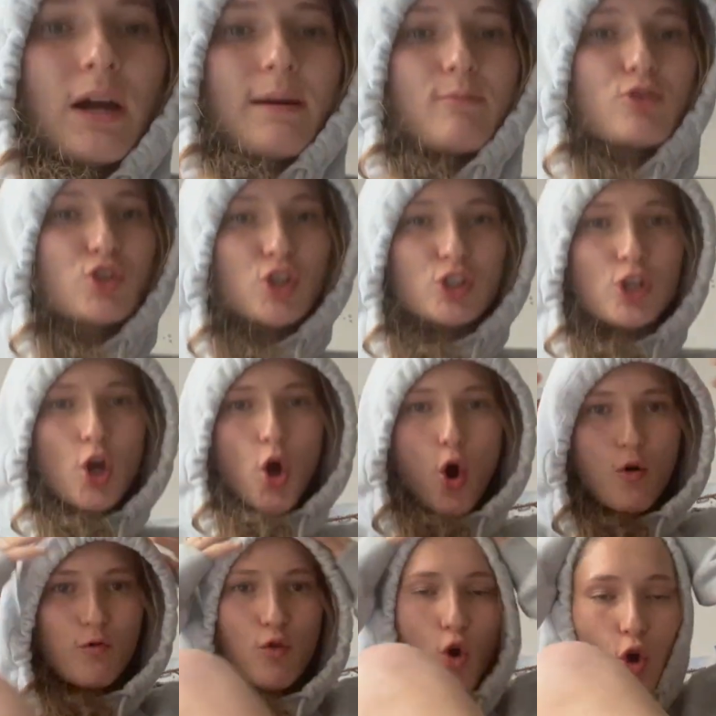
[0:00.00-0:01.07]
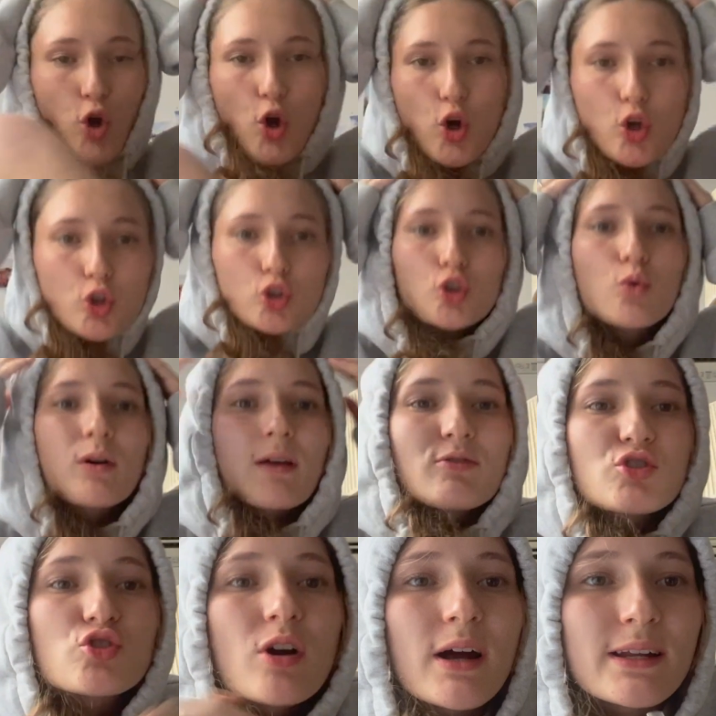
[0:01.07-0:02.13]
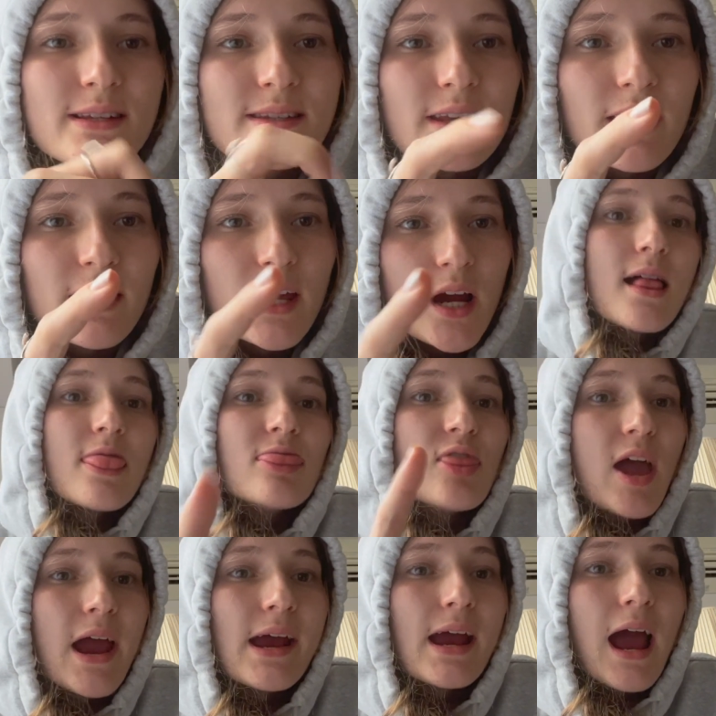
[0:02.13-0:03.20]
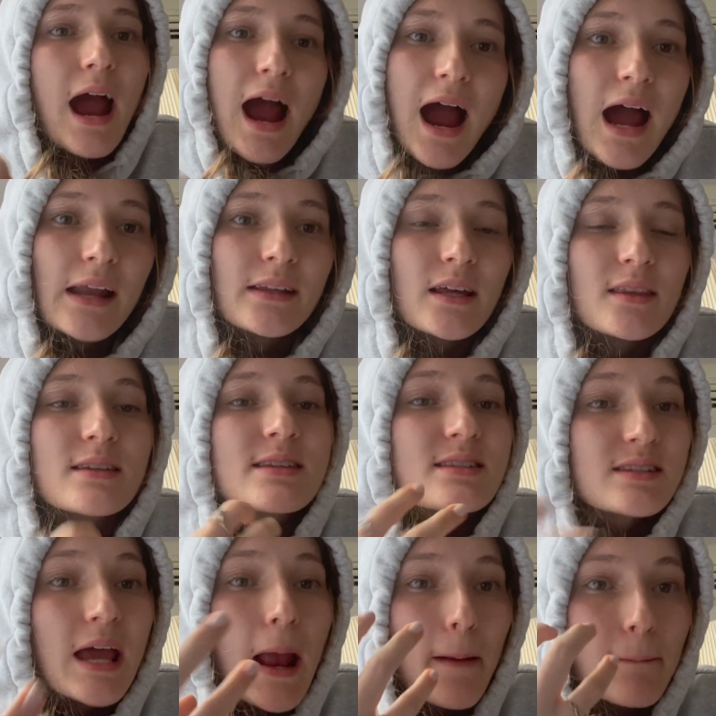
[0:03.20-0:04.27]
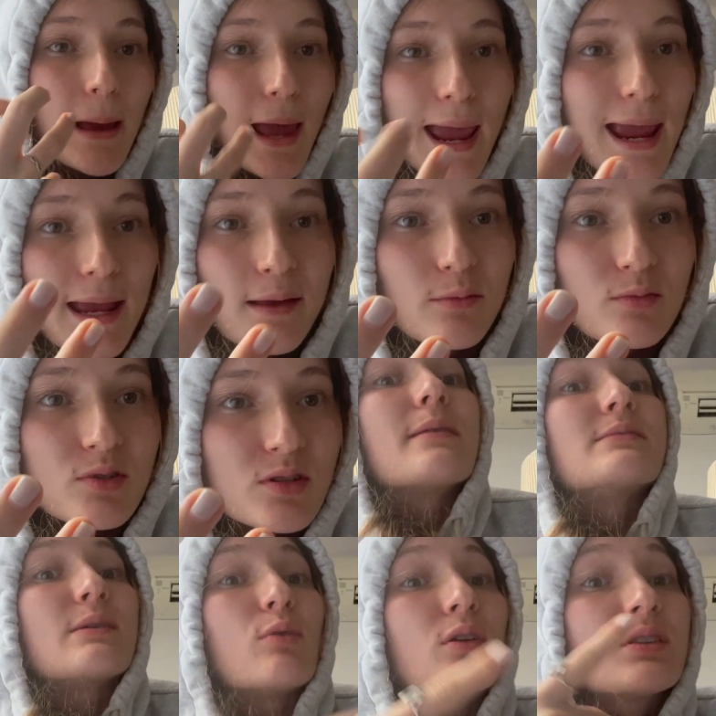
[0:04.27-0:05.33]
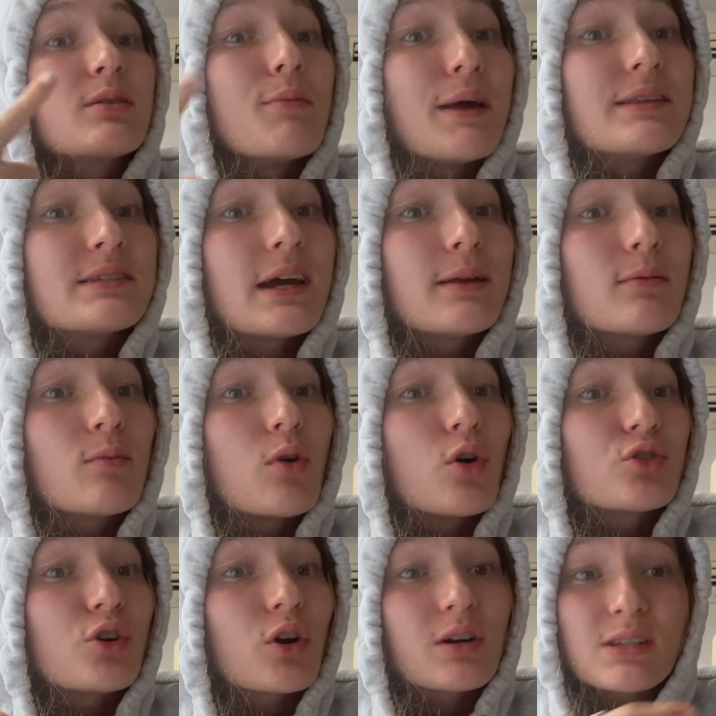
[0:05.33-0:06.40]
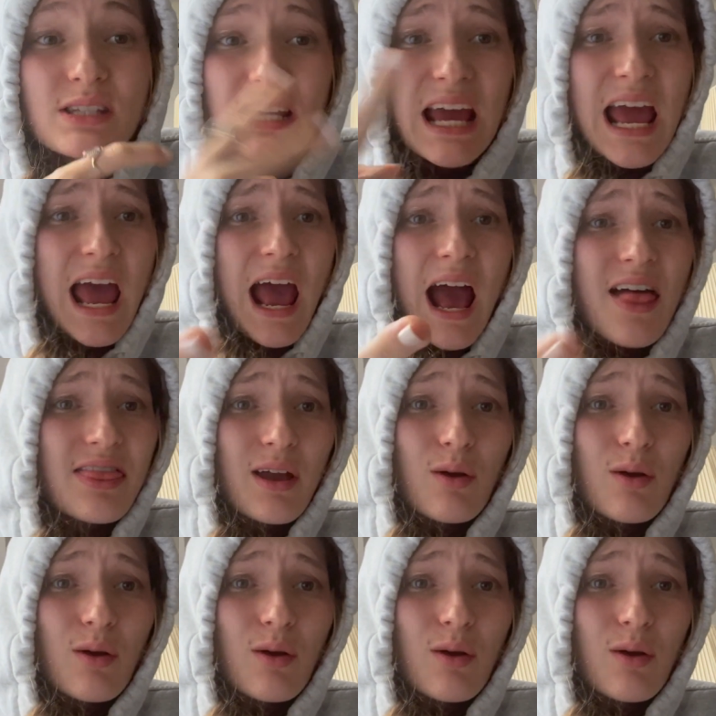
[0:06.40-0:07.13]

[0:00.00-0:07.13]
but just to overall conclude what I was trying to say there, they had the same aims. They wanted to maintain autocracy and they